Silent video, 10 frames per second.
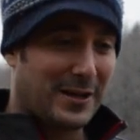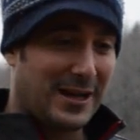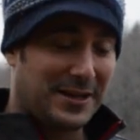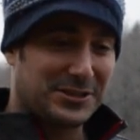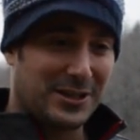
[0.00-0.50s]
It
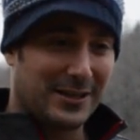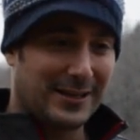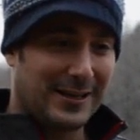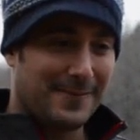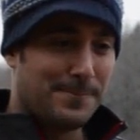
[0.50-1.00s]
kind of
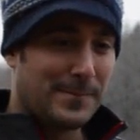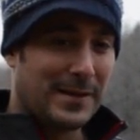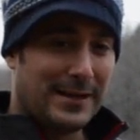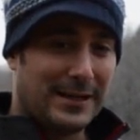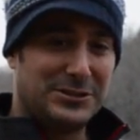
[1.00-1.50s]
sunk in,
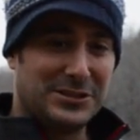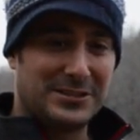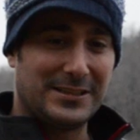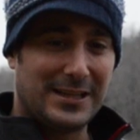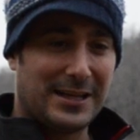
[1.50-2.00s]
and she
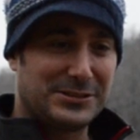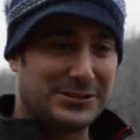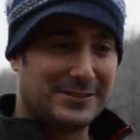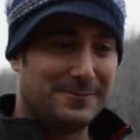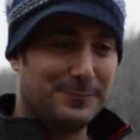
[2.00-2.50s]
said yes,
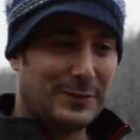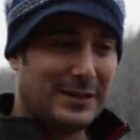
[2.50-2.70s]
and